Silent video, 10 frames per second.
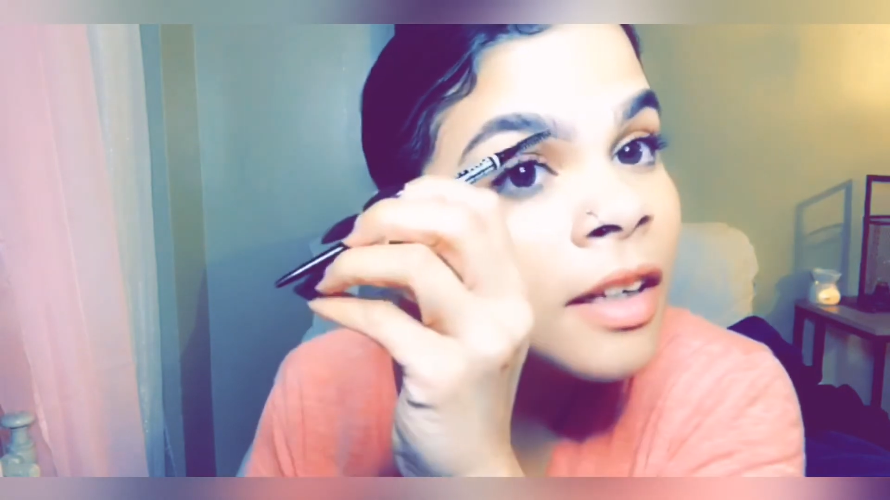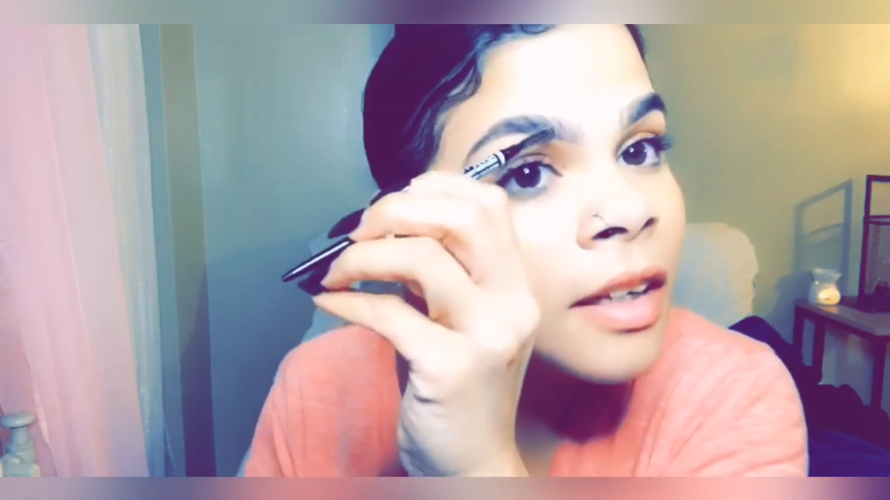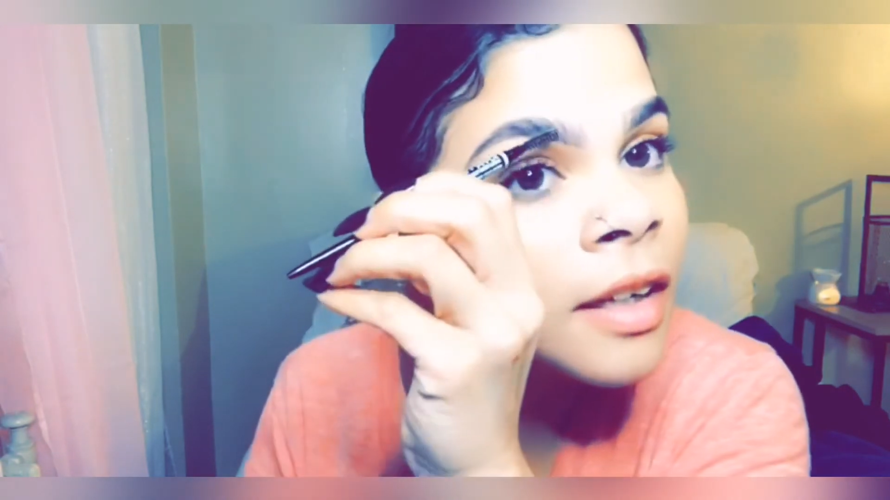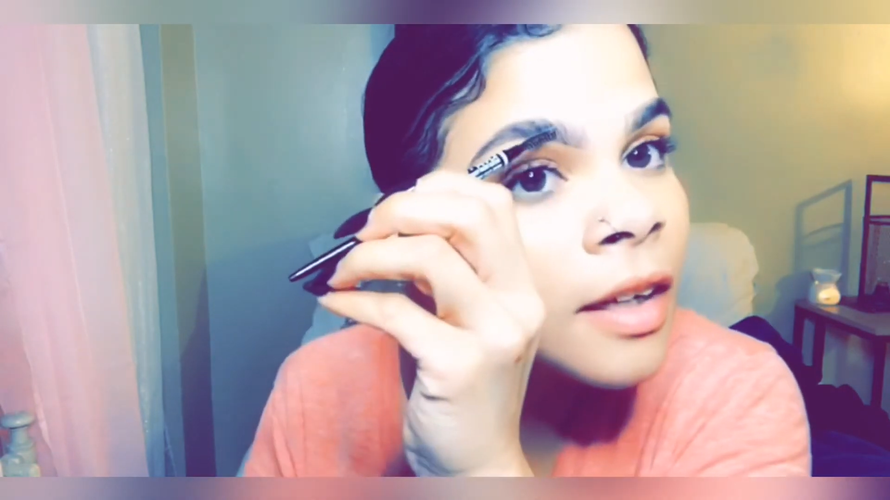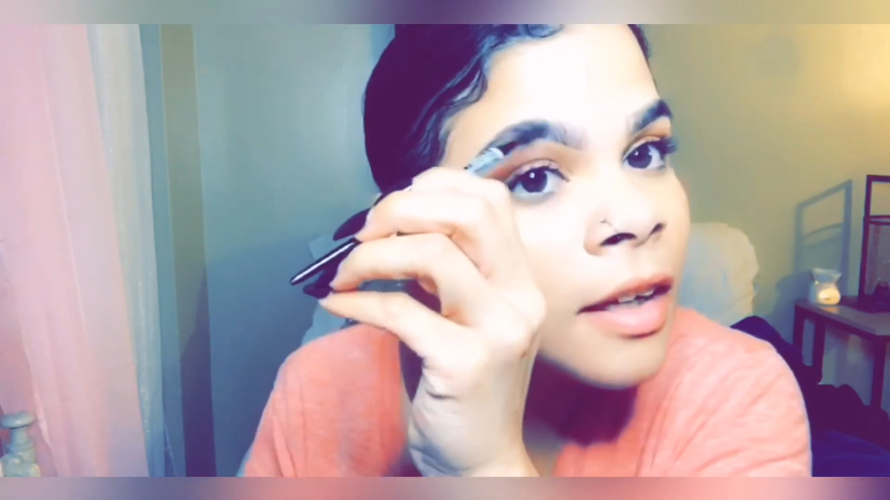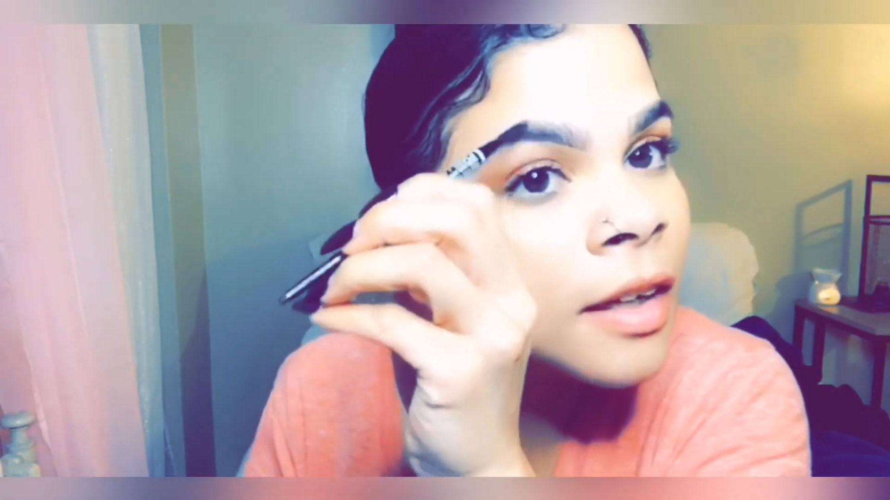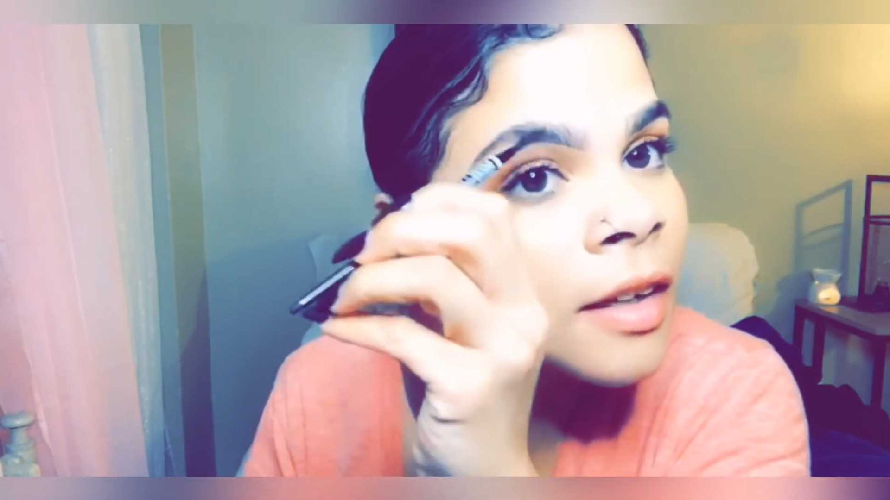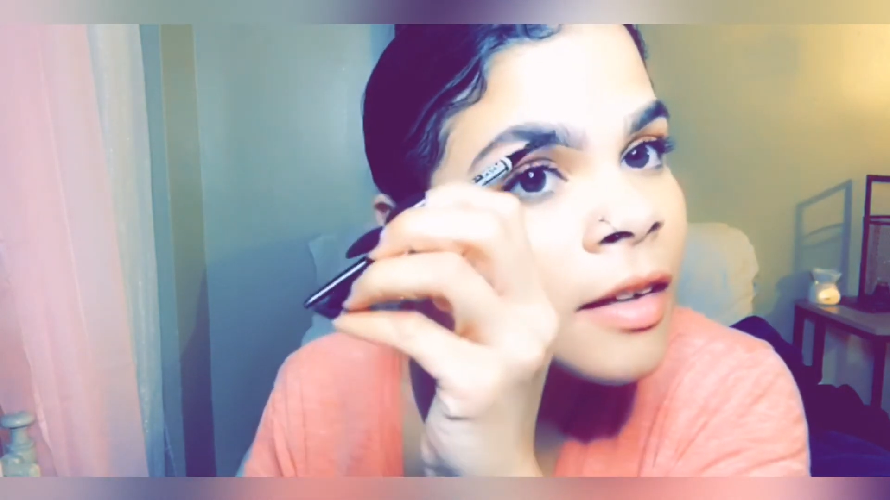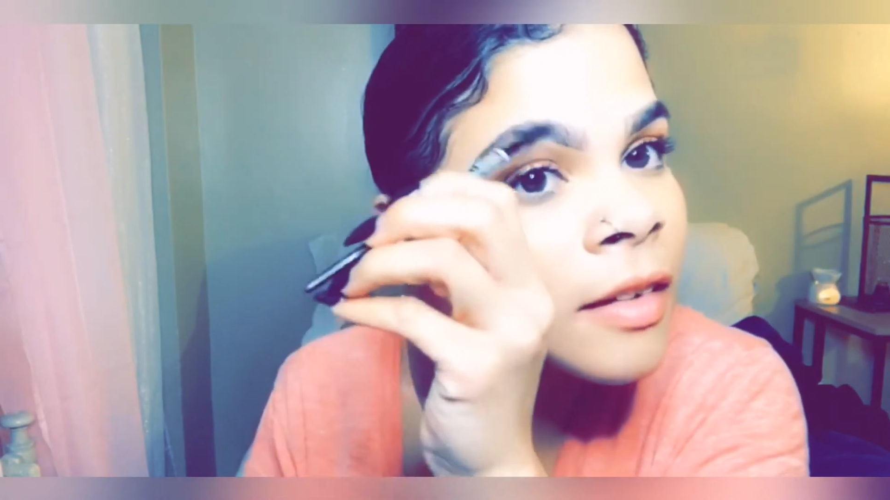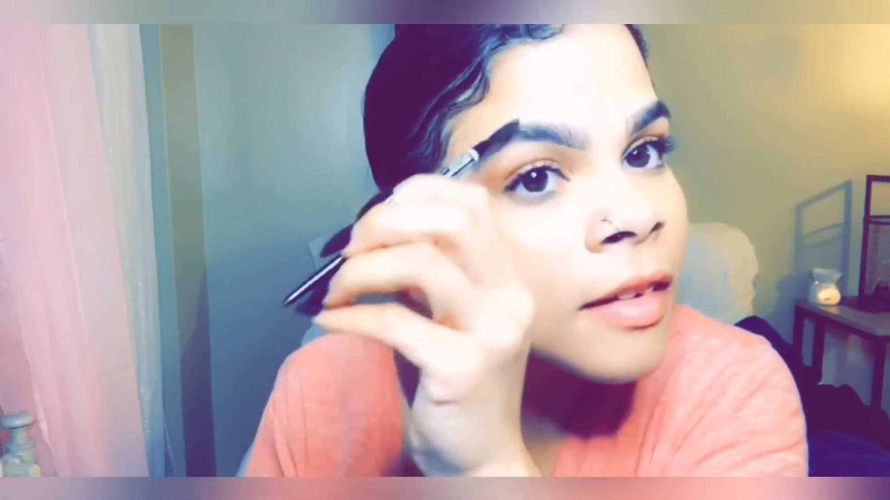And it looks a
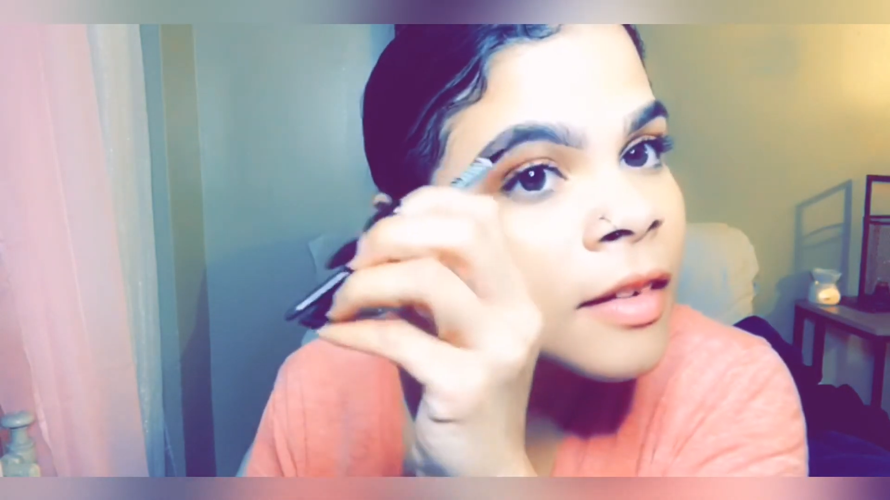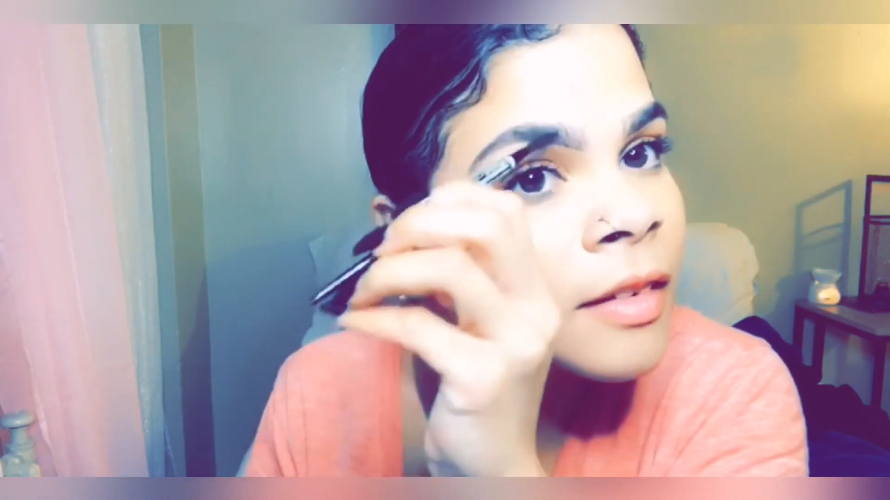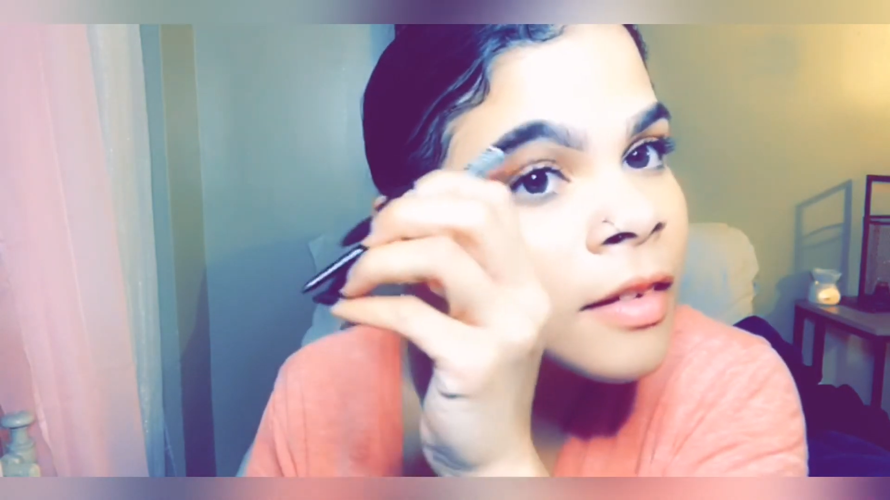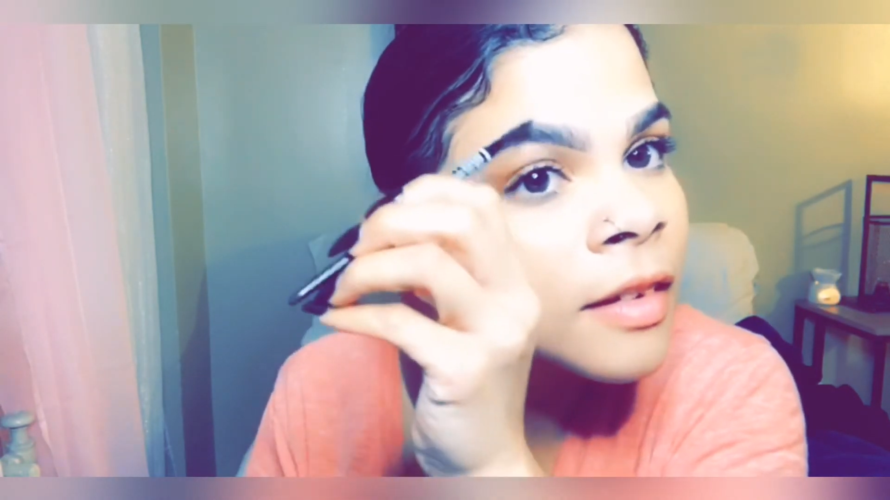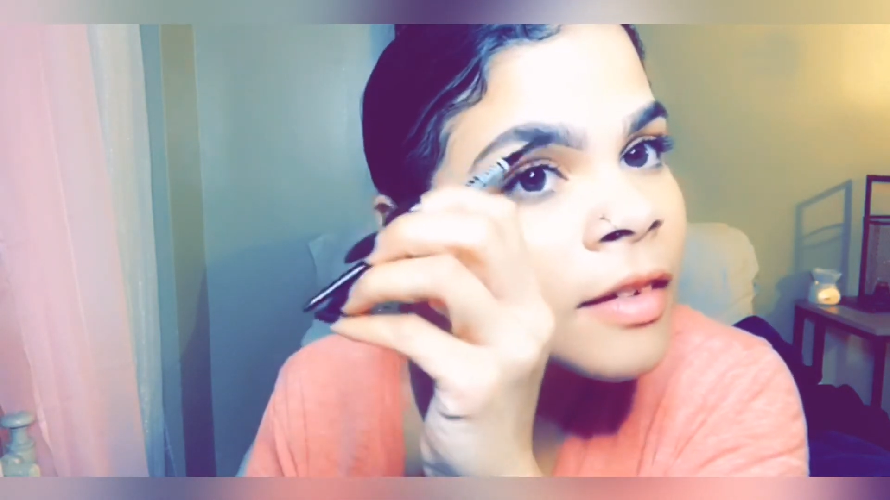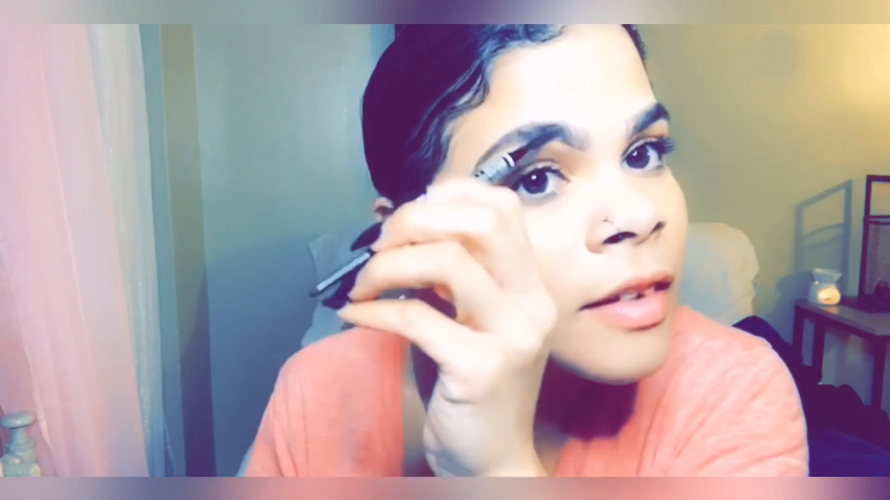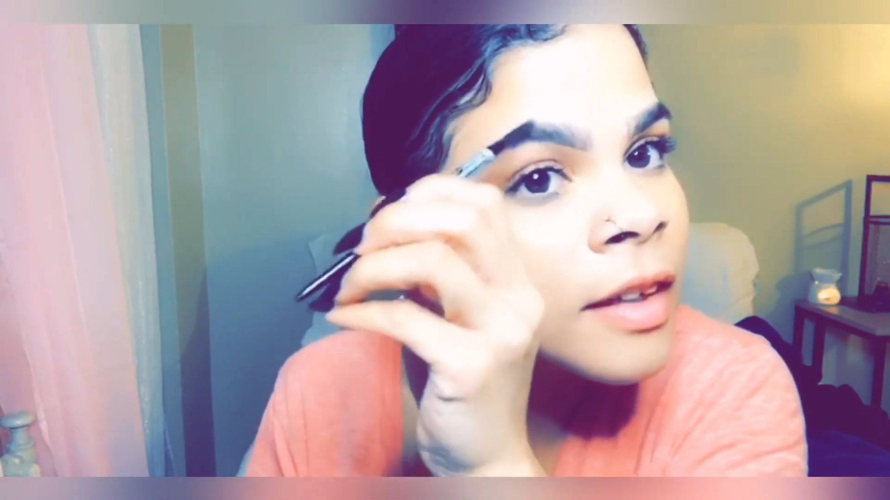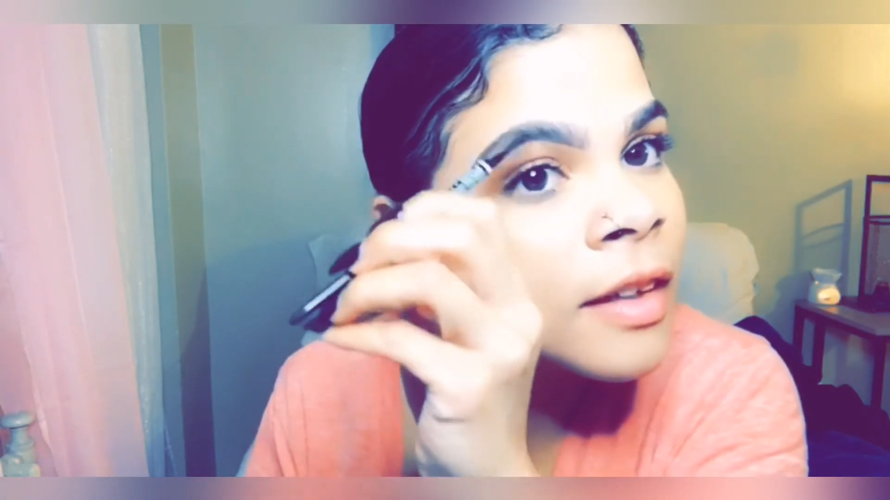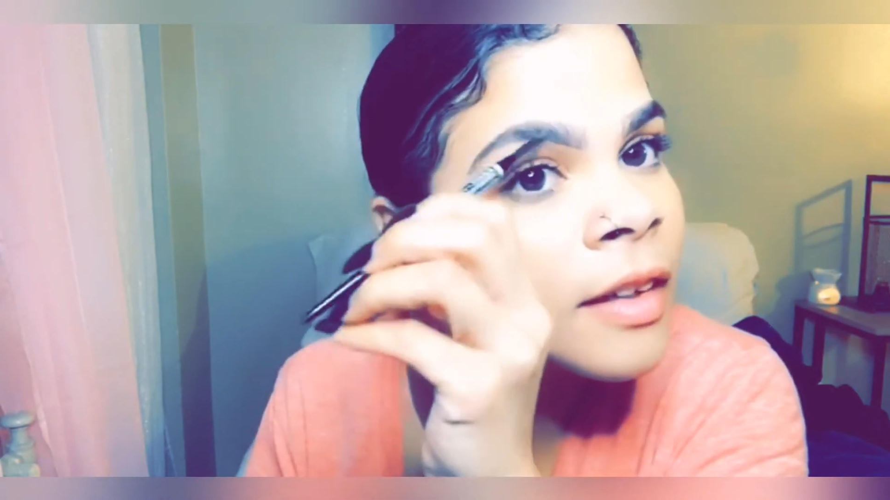little dark right here.